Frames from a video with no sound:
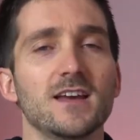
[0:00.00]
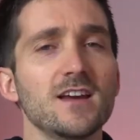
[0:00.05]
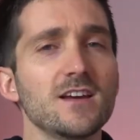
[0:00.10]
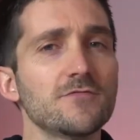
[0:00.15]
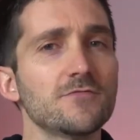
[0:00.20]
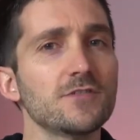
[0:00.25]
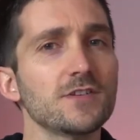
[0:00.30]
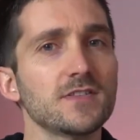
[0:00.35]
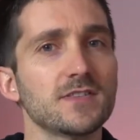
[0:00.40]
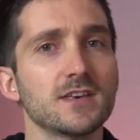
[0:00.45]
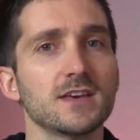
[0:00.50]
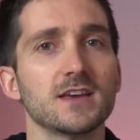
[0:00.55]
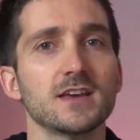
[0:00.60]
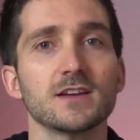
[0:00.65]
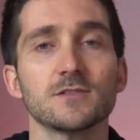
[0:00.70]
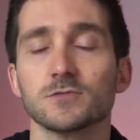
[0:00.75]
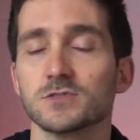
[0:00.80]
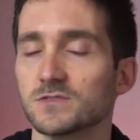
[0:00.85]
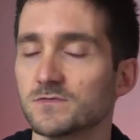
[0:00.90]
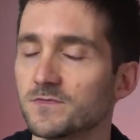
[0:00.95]

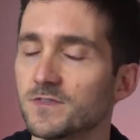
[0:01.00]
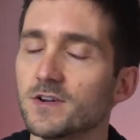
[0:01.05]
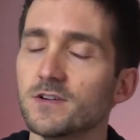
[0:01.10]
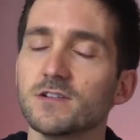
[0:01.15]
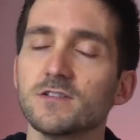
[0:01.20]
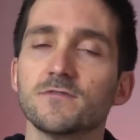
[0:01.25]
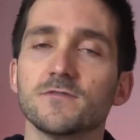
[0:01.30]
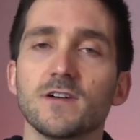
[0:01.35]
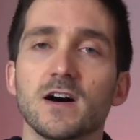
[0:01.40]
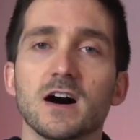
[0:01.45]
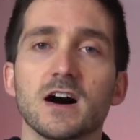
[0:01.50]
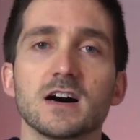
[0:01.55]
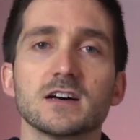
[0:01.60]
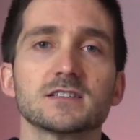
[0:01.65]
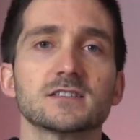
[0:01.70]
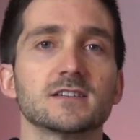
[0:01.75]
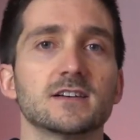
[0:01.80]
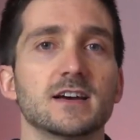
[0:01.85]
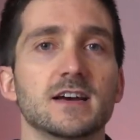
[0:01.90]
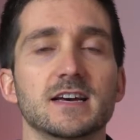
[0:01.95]
Everything was very
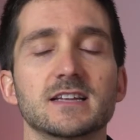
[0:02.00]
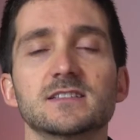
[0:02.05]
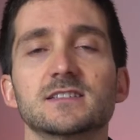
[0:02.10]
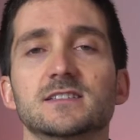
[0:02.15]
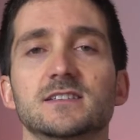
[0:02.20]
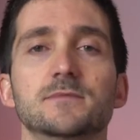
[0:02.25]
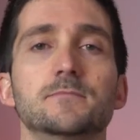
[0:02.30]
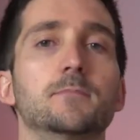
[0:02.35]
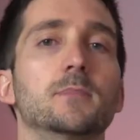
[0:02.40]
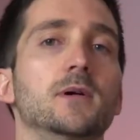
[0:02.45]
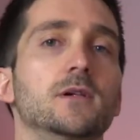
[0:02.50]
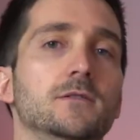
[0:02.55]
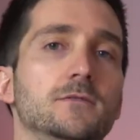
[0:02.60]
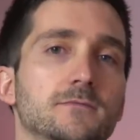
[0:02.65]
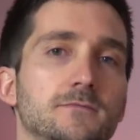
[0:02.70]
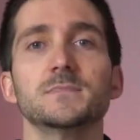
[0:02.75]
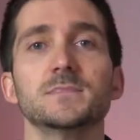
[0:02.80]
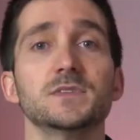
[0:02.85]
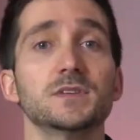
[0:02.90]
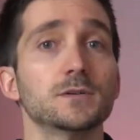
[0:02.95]
fast and simple.
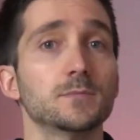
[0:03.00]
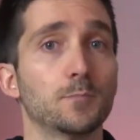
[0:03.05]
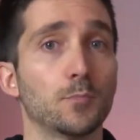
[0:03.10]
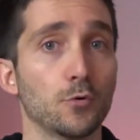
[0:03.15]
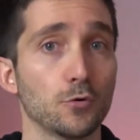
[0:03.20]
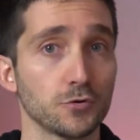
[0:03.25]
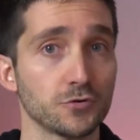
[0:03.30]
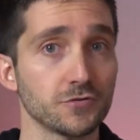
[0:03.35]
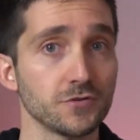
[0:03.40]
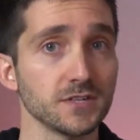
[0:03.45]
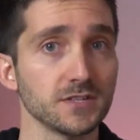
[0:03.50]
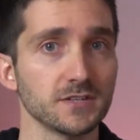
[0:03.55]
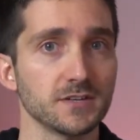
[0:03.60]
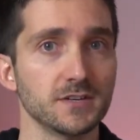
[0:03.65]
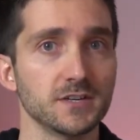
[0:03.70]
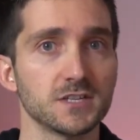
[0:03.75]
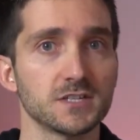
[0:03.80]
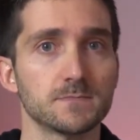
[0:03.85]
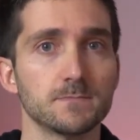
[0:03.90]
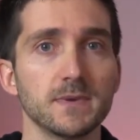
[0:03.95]
The portrait
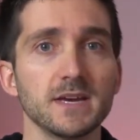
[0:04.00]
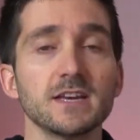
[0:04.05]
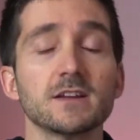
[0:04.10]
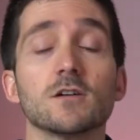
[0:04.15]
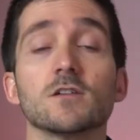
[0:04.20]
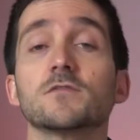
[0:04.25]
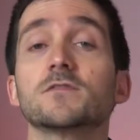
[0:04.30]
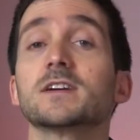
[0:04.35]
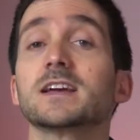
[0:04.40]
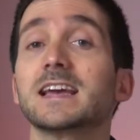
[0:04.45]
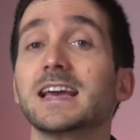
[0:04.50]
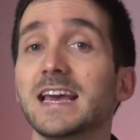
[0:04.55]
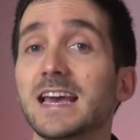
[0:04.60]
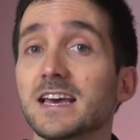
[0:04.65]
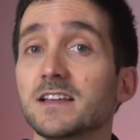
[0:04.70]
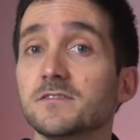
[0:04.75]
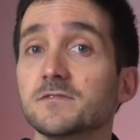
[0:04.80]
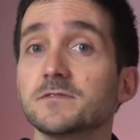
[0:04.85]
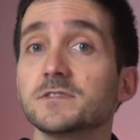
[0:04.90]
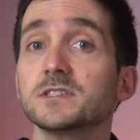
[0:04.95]
is made of
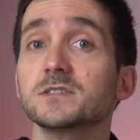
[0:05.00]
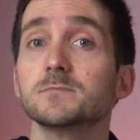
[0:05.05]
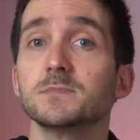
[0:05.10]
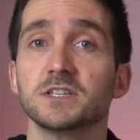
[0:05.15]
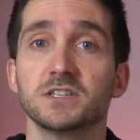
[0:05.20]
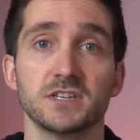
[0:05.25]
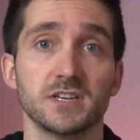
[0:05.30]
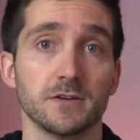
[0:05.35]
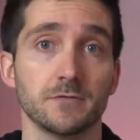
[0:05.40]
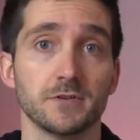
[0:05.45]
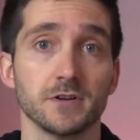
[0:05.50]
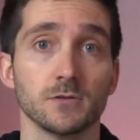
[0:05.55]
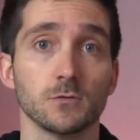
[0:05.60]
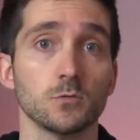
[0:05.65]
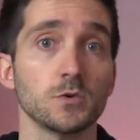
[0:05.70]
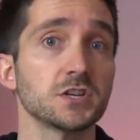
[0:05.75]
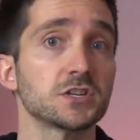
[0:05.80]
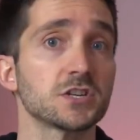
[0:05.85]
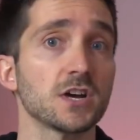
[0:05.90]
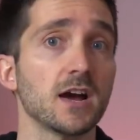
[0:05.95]
canvas material,
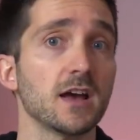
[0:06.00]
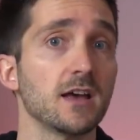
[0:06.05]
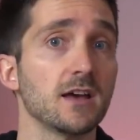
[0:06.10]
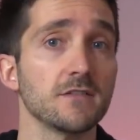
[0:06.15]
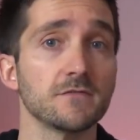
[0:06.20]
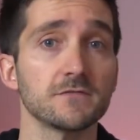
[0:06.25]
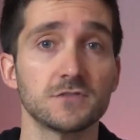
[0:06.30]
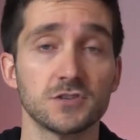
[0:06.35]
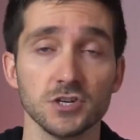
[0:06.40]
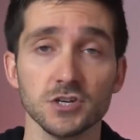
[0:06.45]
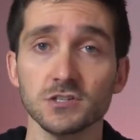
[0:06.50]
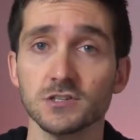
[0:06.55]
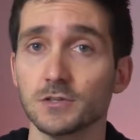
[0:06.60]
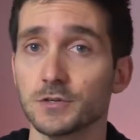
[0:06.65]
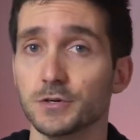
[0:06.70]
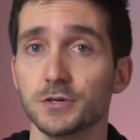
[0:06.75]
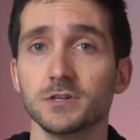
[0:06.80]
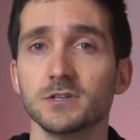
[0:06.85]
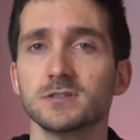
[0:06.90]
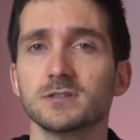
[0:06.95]
which I have just
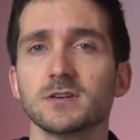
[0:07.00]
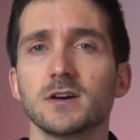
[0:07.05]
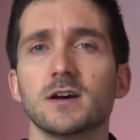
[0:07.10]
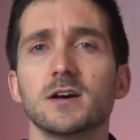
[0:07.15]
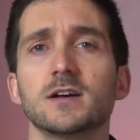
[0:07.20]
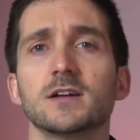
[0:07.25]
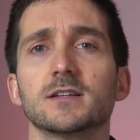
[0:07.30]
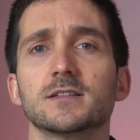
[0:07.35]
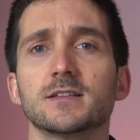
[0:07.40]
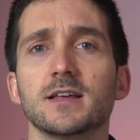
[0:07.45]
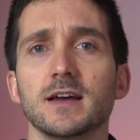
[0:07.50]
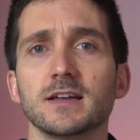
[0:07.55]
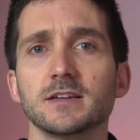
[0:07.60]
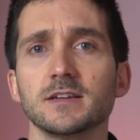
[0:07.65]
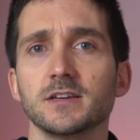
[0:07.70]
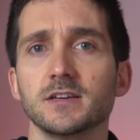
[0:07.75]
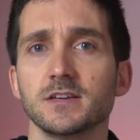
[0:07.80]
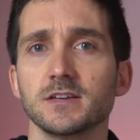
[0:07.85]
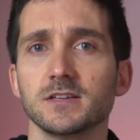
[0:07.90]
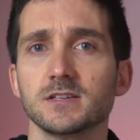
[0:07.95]
learned
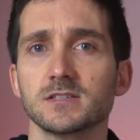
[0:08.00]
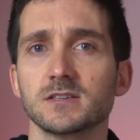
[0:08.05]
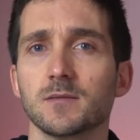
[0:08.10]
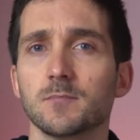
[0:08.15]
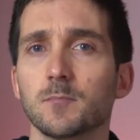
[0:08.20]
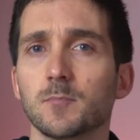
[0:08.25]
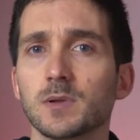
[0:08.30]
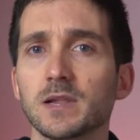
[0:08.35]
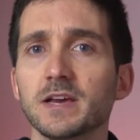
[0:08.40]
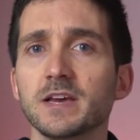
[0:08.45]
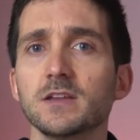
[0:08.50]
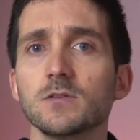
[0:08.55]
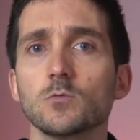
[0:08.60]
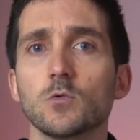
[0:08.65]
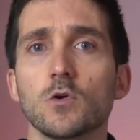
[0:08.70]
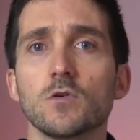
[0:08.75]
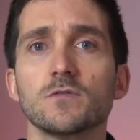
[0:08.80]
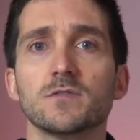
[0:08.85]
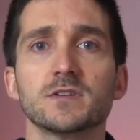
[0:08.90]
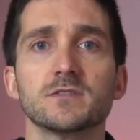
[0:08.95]
that is plain
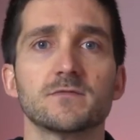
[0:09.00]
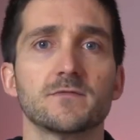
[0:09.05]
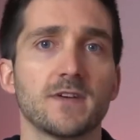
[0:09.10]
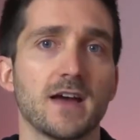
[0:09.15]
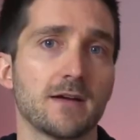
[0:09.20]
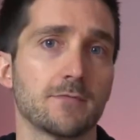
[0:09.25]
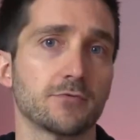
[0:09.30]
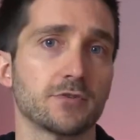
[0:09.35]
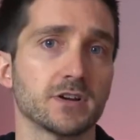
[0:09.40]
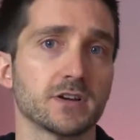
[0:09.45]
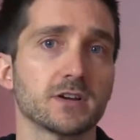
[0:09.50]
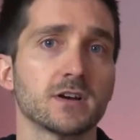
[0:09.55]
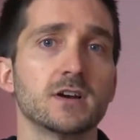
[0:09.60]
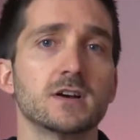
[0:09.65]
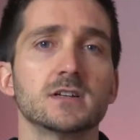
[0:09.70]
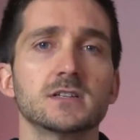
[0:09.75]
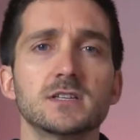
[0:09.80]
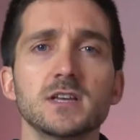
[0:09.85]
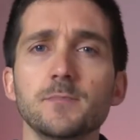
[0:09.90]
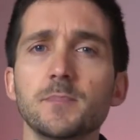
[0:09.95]
woven fabric,
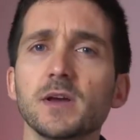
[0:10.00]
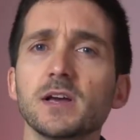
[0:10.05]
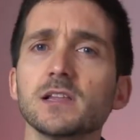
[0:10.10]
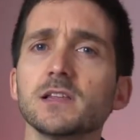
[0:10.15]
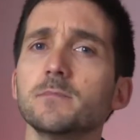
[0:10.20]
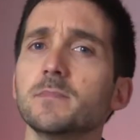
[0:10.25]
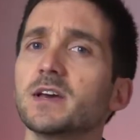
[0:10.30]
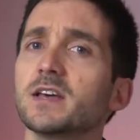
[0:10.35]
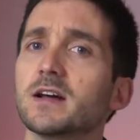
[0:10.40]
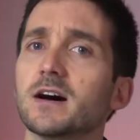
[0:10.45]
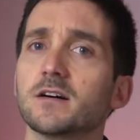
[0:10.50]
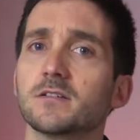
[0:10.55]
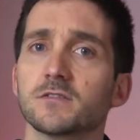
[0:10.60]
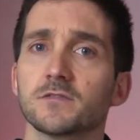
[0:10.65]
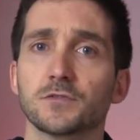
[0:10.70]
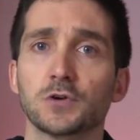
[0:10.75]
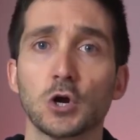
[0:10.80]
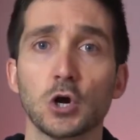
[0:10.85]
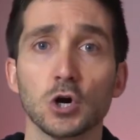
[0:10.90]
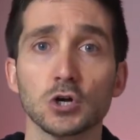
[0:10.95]
typically made out
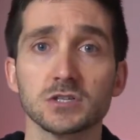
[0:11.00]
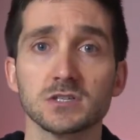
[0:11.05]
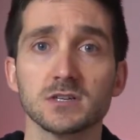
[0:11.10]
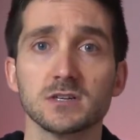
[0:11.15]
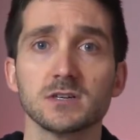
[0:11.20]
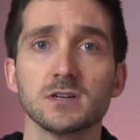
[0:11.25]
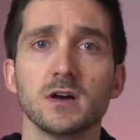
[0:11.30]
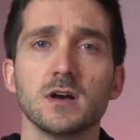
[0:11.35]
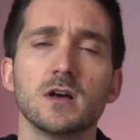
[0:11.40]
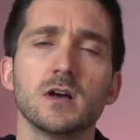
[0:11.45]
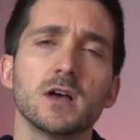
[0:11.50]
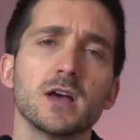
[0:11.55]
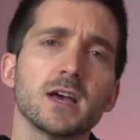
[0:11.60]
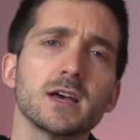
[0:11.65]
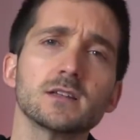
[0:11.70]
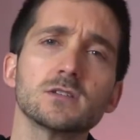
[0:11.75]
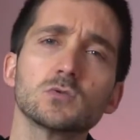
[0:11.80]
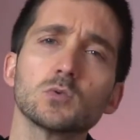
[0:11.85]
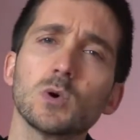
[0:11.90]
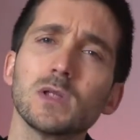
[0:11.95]
of cotton
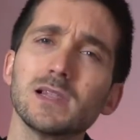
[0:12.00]
and to a